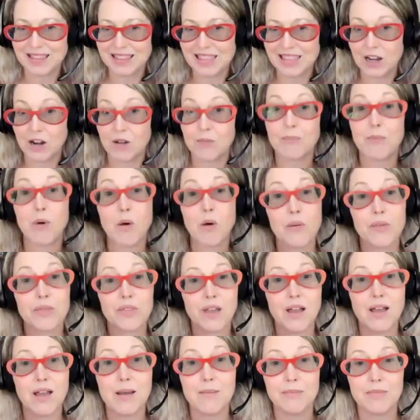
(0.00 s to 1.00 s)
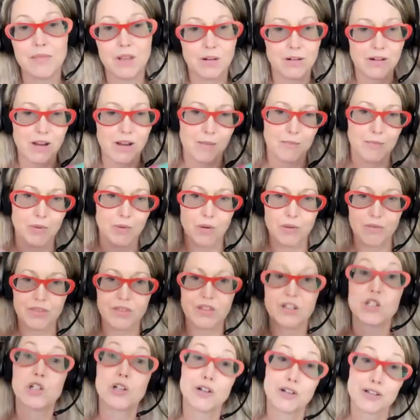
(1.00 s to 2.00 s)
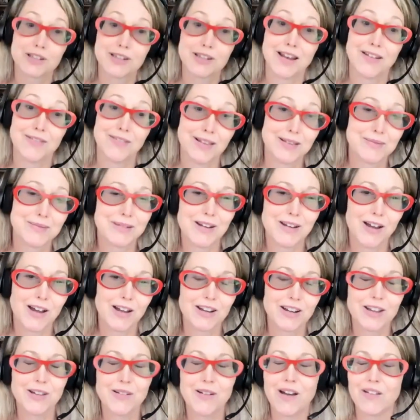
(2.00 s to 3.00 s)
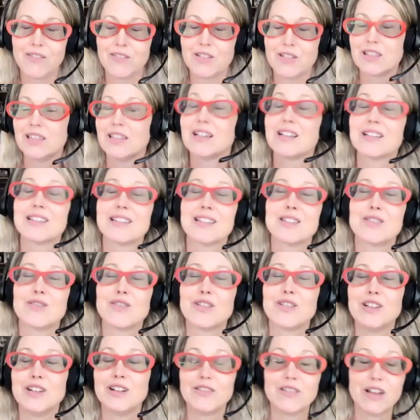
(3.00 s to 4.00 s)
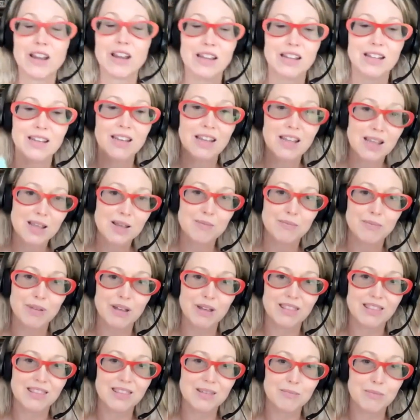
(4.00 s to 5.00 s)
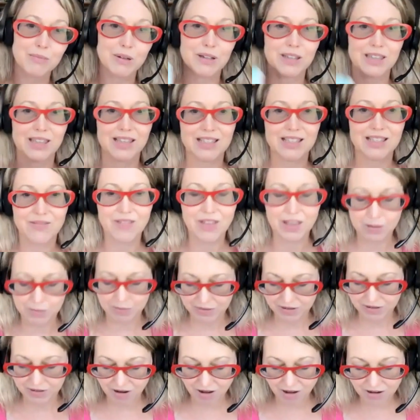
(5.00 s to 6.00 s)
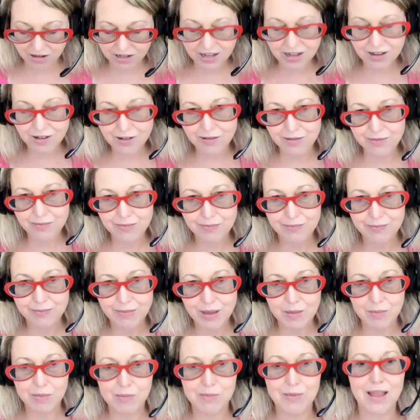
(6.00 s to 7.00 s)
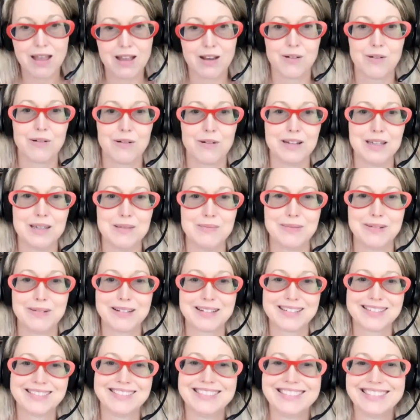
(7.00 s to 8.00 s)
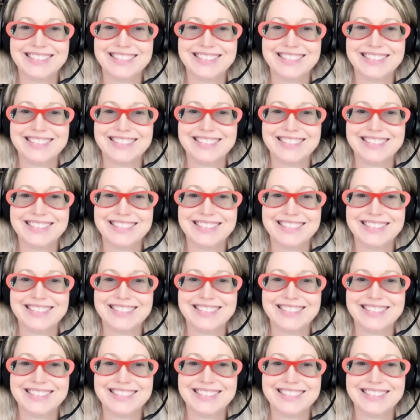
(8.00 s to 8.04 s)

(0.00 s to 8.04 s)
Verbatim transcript: they're both, um, or not both. The journal's not available in audio, obviously, because it's for you to write in, but the book is available in audio, paperback, or ebook.